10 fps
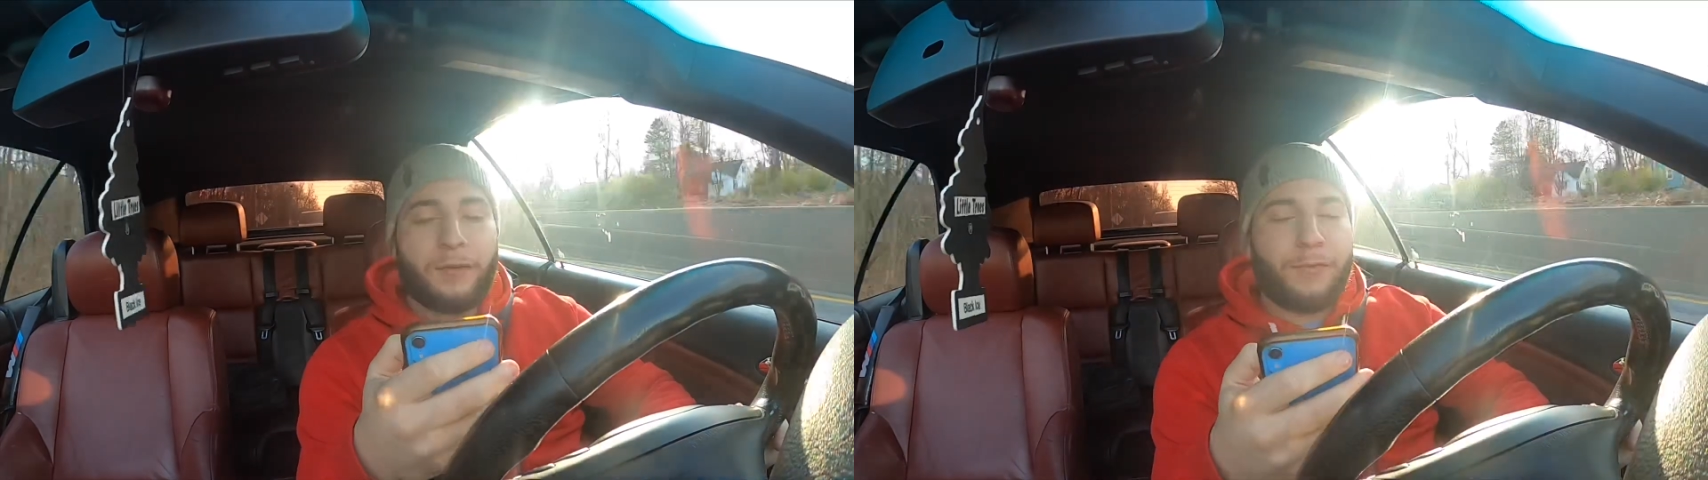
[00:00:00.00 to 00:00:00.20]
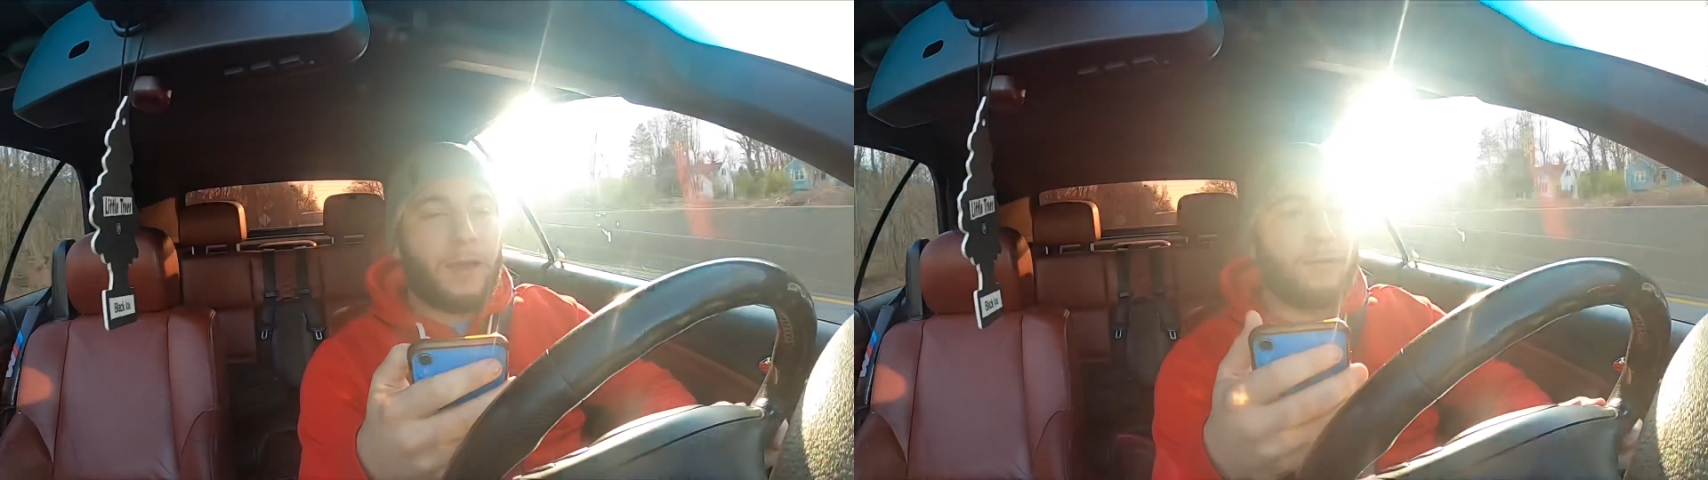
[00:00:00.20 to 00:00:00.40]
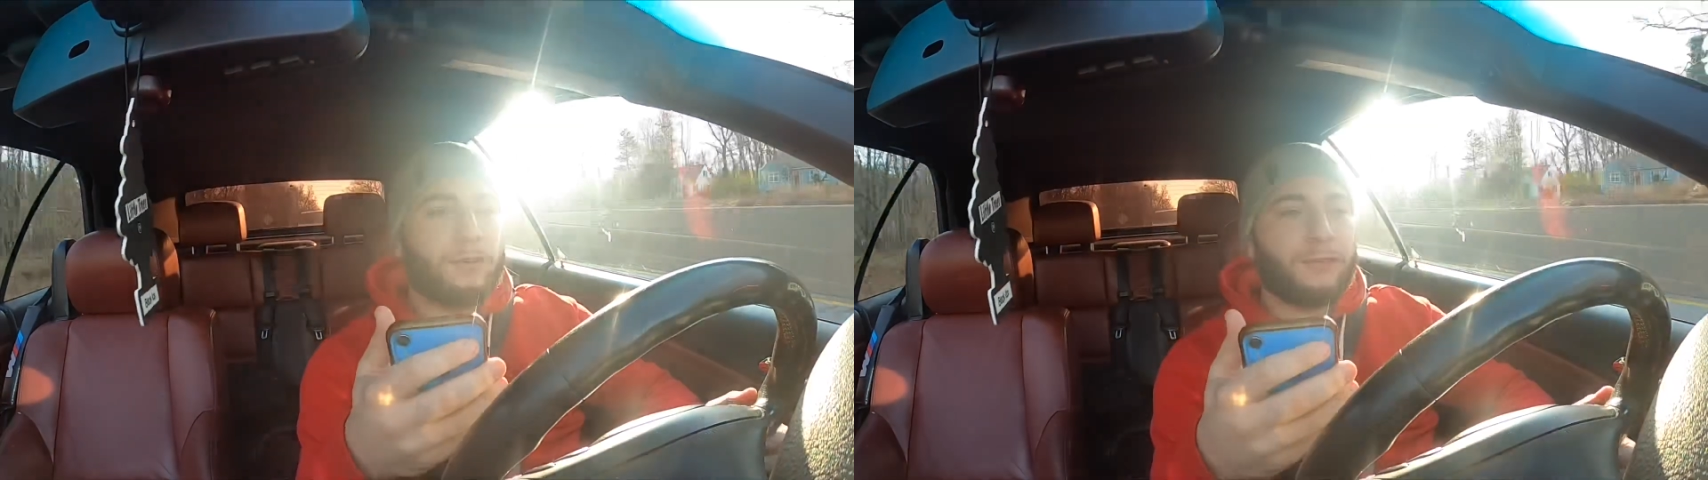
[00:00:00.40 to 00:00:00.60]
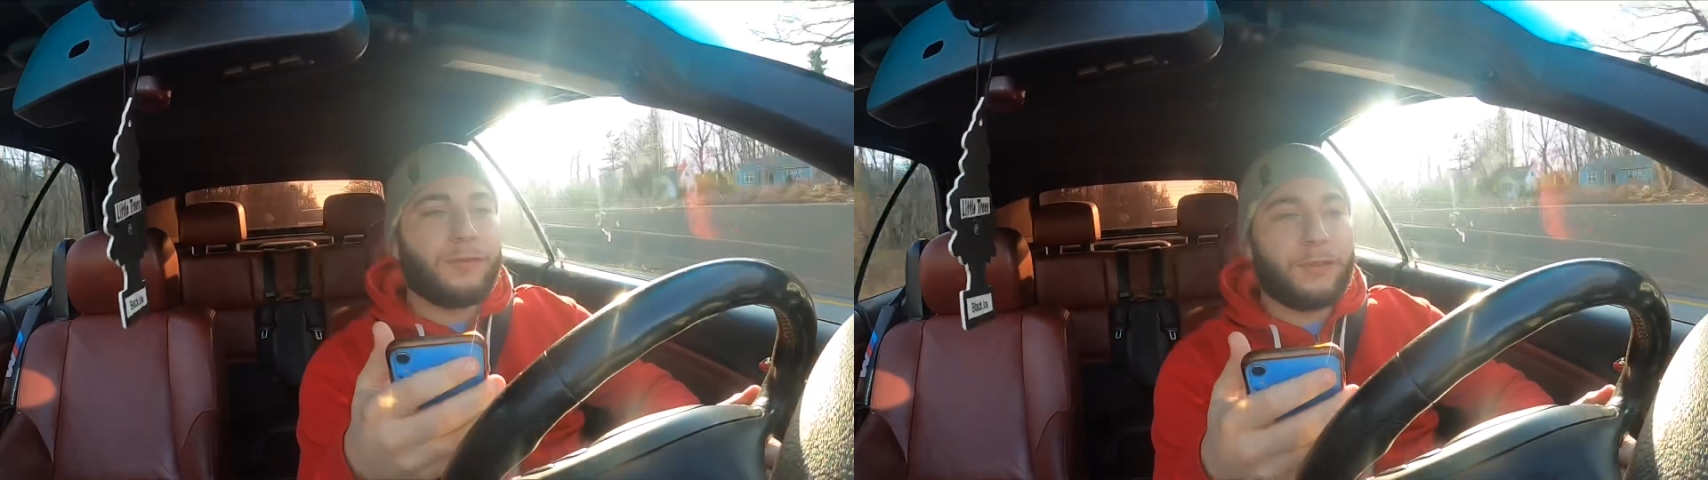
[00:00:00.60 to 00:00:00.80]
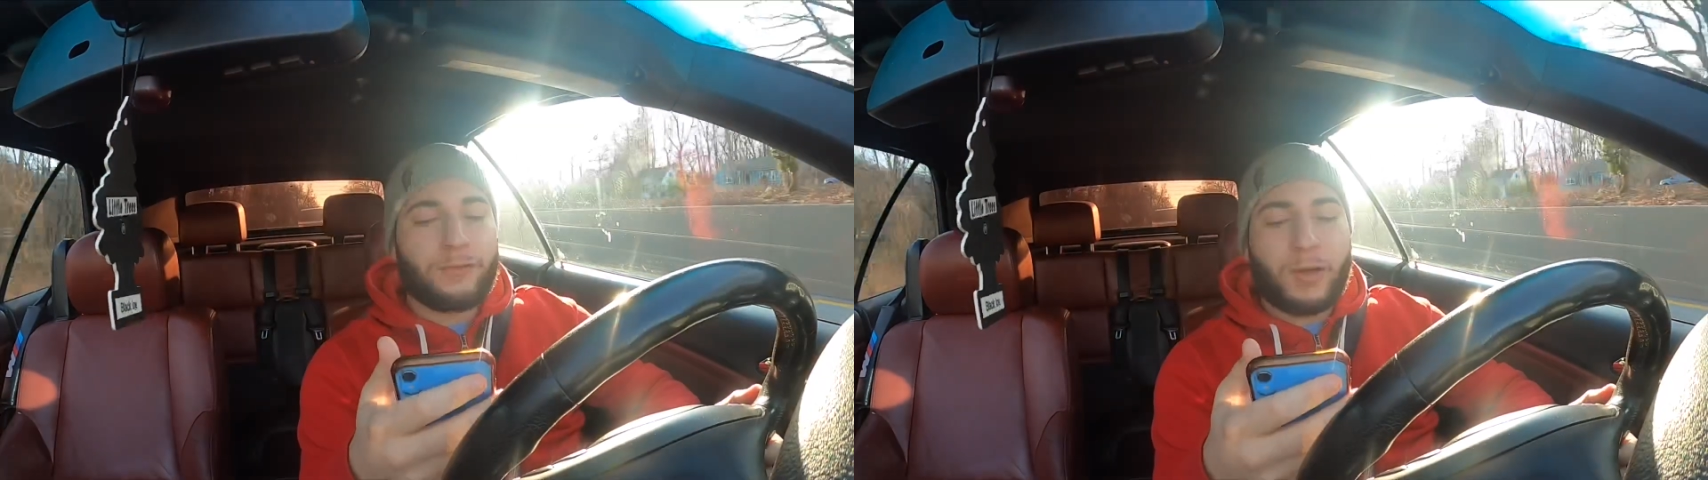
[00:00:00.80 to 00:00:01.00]
$500
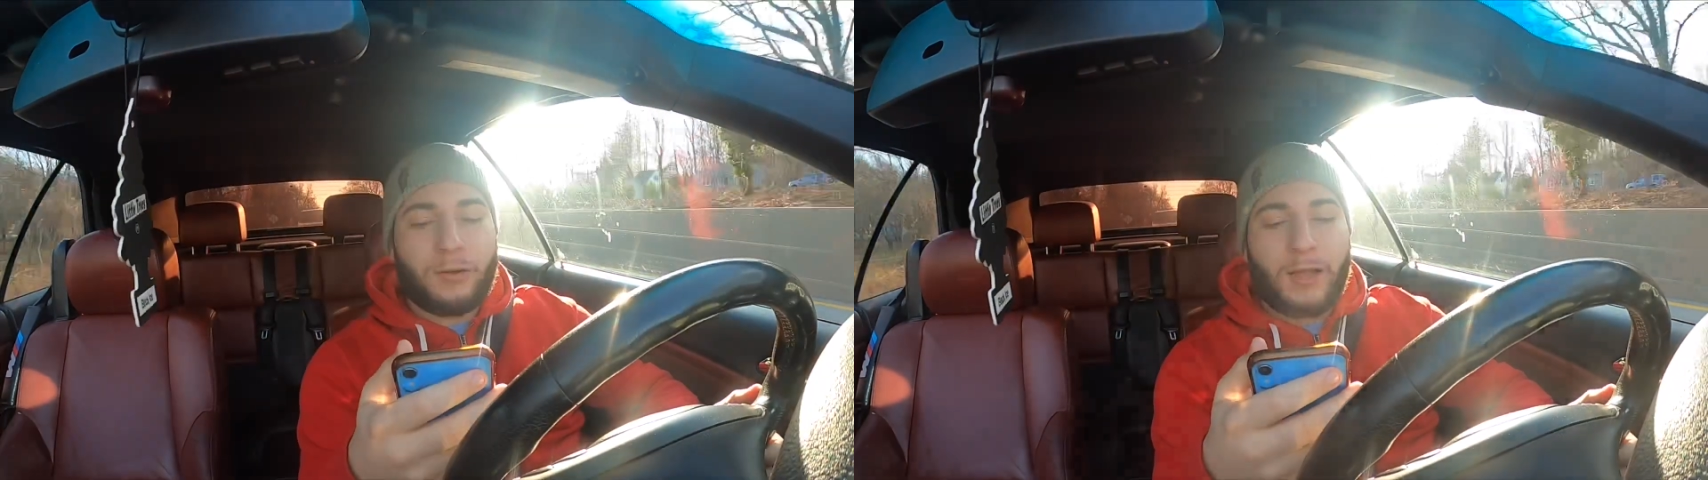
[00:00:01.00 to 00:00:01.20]
for the throttle